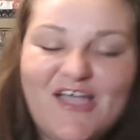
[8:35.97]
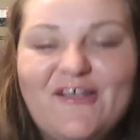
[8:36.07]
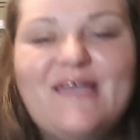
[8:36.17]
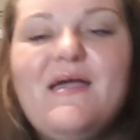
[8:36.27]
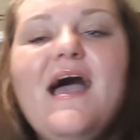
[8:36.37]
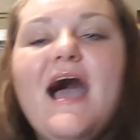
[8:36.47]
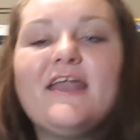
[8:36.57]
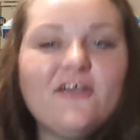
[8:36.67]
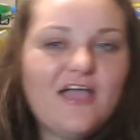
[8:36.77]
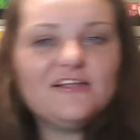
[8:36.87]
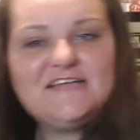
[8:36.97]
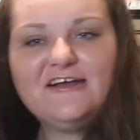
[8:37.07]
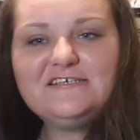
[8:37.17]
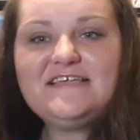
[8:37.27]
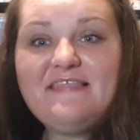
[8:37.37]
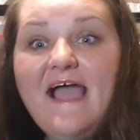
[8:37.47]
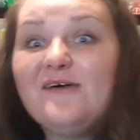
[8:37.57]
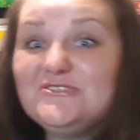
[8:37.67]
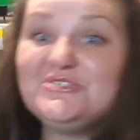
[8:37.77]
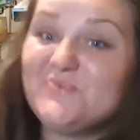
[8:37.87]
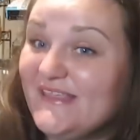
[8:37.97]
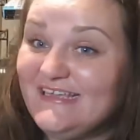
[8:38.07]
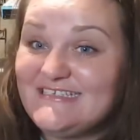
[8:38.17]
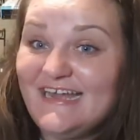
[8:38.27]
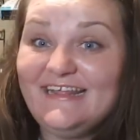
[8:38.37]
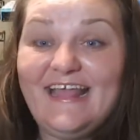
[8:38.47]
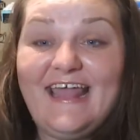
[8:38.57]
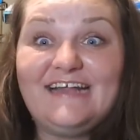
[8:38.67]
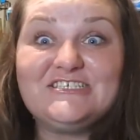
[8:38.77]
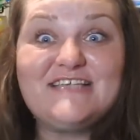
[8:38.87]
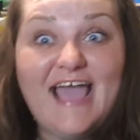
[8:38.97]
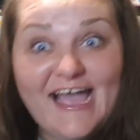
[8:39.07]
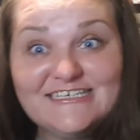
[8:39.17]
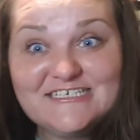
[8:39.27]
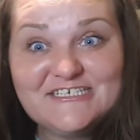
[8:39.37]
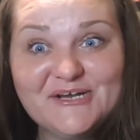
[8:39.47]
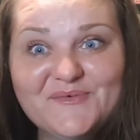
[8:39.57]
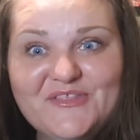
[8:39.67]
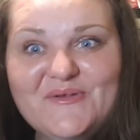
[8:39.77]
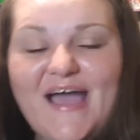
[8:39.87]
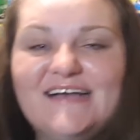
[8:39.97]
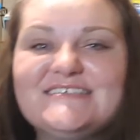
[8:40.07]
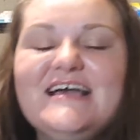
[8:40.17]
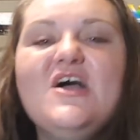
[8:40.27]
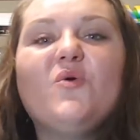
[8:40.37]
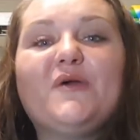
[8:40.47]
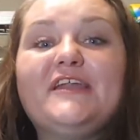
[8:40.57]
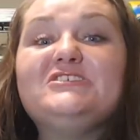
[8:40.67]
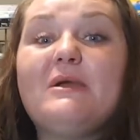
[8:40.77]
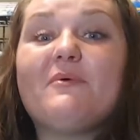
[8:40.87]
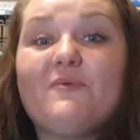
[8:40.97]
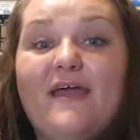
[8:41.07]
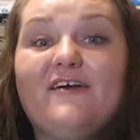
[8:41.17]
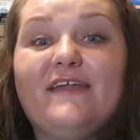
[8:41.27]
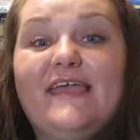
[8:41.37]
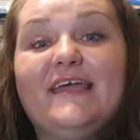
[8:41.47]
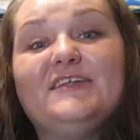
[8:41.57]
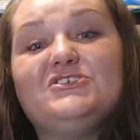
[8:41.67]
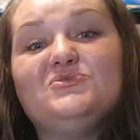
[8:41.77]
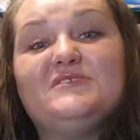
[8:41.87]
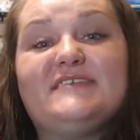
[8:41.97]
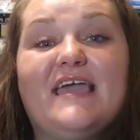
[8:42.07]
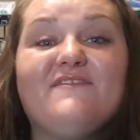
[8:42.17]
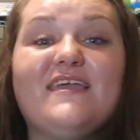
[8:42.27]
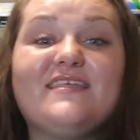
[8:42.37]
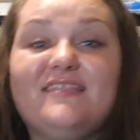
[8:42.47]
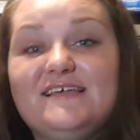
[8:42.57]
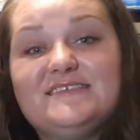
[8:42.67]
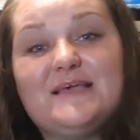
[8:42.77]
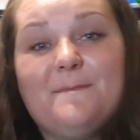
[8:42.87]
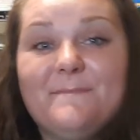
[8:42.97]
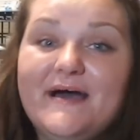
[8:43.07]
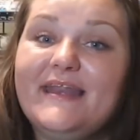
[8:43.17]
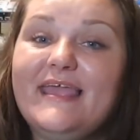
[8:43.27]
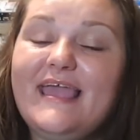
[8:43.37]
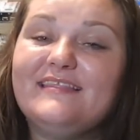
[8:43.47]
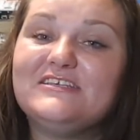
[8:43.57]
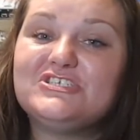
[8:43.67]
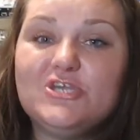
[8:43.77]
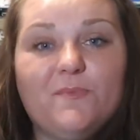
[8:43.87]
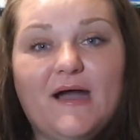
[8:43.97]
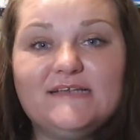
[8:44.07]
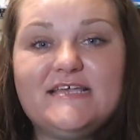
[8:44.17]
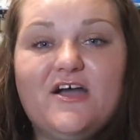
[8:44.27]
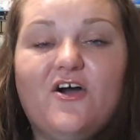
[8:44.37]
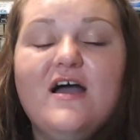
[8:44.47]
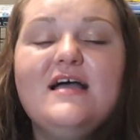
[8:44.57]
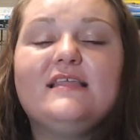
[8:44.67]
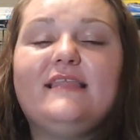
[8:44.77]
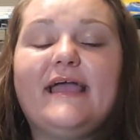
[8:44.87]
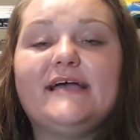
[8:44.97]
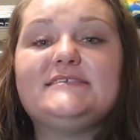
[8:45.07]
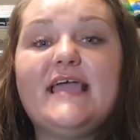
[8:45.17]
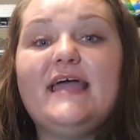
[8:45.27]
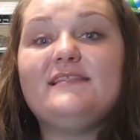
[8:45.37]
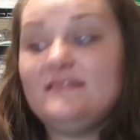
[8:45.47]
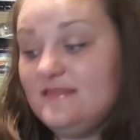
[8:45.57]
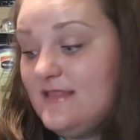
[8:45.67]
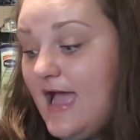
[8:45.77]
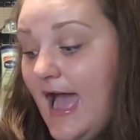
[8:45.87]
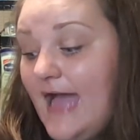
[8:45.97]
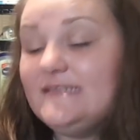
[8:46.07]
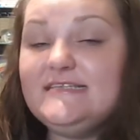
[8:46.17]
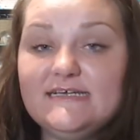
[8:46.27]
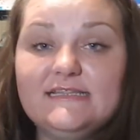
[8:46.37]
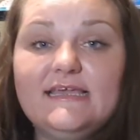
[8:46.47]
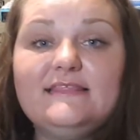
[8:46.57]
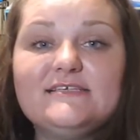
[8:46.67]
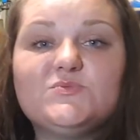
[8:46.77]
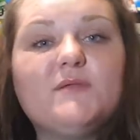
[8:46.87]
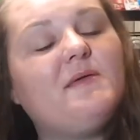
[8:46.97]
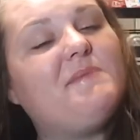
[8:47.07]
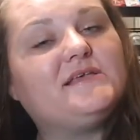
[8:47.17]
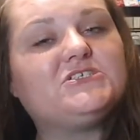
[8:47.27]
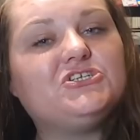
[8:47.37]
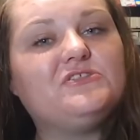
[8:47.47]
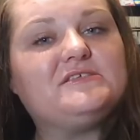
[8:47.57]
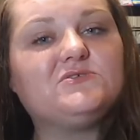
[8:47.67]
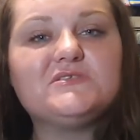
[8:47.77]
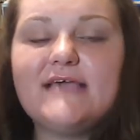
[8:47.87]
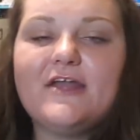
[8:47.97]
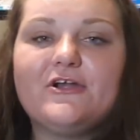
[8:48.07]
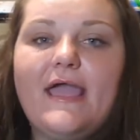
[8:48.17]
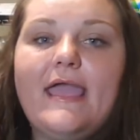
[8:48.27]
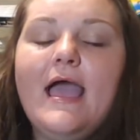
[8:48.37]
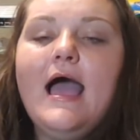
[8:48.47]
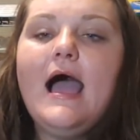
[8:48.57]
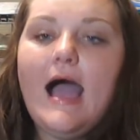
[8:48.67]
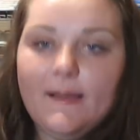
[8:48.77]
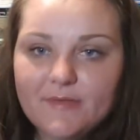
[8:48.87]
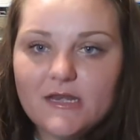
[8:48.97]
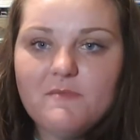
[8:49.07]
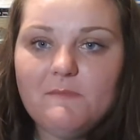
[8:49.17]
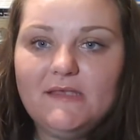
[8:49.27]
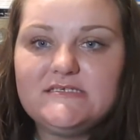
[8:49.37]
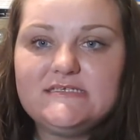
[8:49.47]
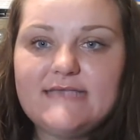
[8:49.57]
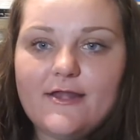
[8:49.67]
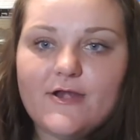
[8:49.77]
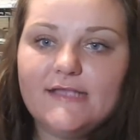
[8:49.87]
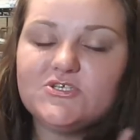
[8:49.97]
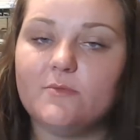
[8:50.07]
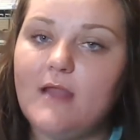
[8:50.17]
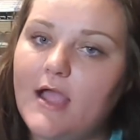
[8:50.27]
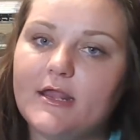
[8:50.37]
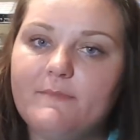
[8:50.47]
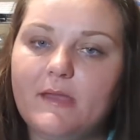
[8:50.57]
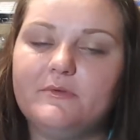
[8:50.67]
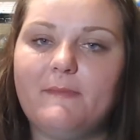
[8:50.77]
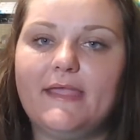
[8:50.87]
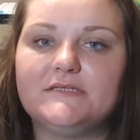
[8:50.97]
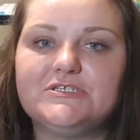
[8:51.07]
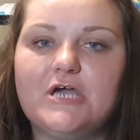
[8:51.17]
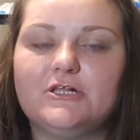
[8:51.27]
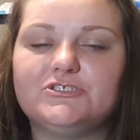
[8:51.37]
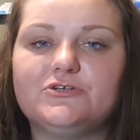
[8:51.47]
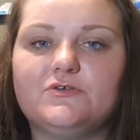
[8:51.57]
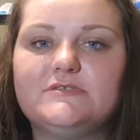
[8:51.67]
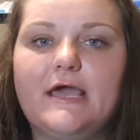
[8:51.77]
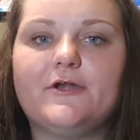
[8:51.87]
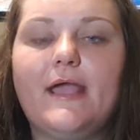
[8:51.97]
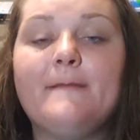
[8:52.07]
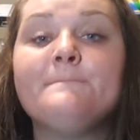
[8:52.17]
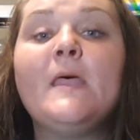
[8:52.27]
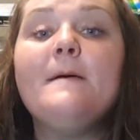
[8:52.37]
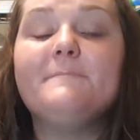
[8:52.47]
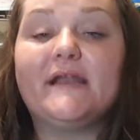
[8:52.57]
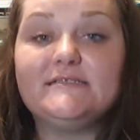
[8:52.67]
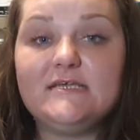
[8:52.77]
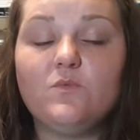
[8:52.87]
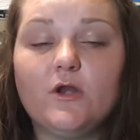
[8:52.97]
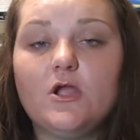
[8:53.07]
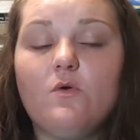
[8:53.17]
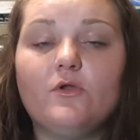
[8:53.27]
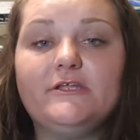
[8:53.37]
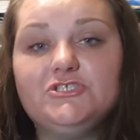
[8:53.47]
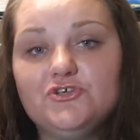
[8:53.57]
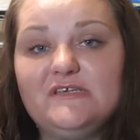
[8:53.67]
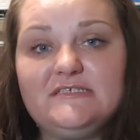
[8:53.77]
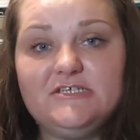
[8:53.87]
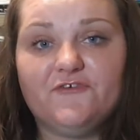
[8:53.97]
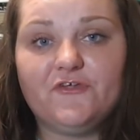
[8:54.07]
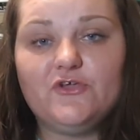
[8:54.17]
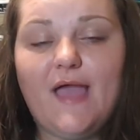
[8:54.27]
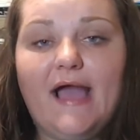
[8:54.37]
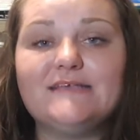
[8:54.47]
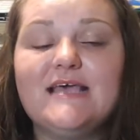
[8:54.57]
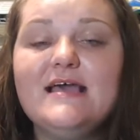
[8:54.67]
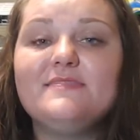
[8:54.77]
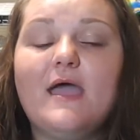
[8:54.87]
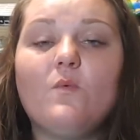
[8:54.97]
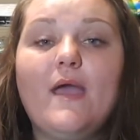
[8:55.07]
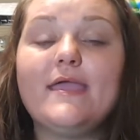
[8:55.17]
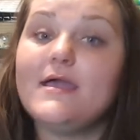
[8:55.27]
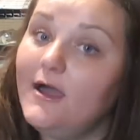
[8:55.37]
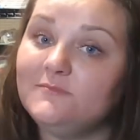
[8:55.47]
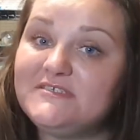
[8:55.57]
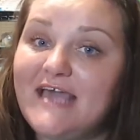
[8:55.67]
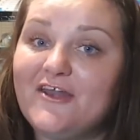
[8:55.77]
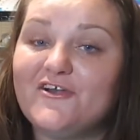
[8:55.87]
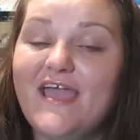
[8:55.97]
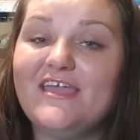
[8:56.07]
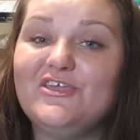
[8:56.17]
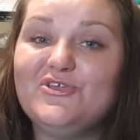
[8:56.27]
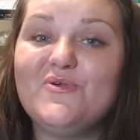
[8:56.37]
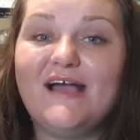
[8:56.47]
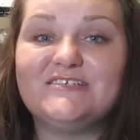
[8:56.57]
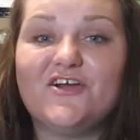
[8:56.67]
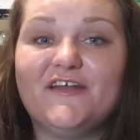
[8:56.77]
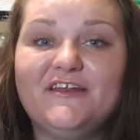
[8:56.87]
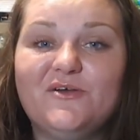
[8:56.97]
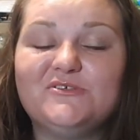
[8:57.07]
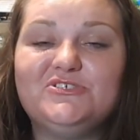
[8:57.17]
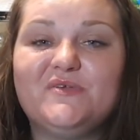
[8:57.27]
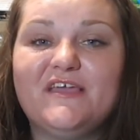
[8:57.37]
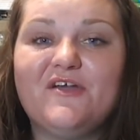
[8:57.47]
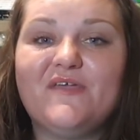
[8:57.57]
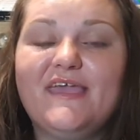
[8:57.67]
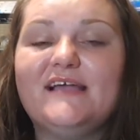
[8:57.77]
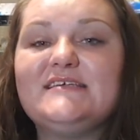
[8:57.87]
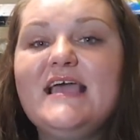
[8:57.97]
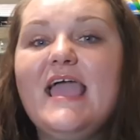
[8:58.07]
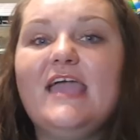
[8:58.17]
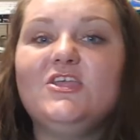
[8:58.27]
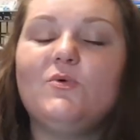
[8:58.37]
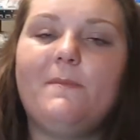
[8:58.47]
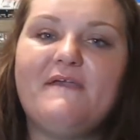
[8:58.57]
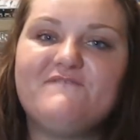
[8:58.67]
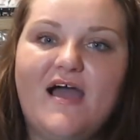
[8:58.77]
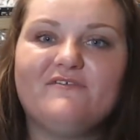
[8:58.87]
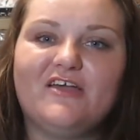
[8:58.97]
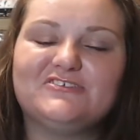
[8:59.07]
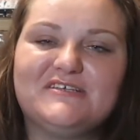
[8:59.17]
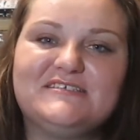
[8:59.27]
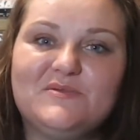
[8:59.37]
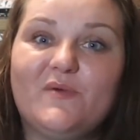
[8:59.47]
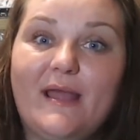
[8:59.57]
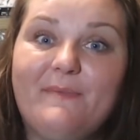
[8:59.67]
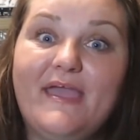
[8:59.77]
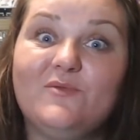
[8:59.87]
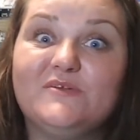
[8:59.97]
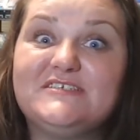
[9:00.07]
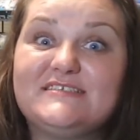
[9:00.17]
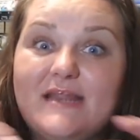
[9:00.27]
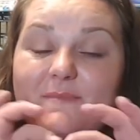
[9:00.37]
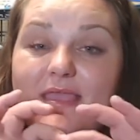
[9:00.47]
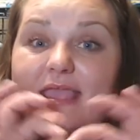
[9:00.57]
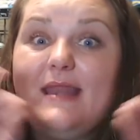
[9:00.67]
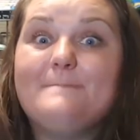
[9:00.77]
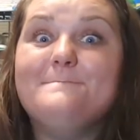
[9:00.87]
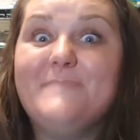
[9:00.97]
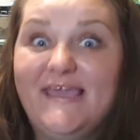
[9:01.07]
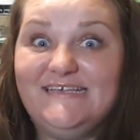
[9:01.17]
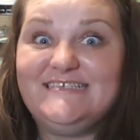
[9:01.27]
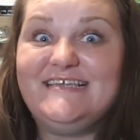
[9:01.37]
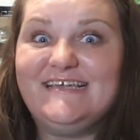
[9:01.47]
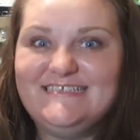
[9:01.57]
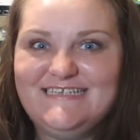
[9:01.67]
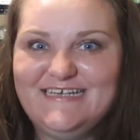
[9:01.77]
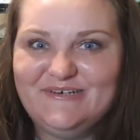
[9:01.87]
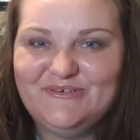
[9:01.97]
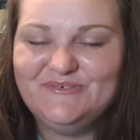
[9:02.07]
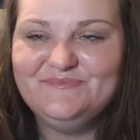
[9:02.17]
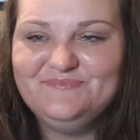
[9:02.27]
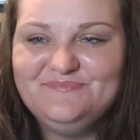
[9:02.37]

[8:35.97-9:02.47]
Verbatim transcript: Okay, I know y'all are tired of seeing that. I was just really excited and I just had to share it with you guys. We're going to jump right on in to saving this money and this coupon deal. Like I said, ideally this would be best to do this on Saturday. I'm going to be busy Saturday, so I'm not going to be able to make it to Dollar General on Saturday, but I did want to go on and do this deal for you guys. That way come Saturday, you guys already know what you can go get and you will pay $5 less than what I paid, which is going to be an amazing deal.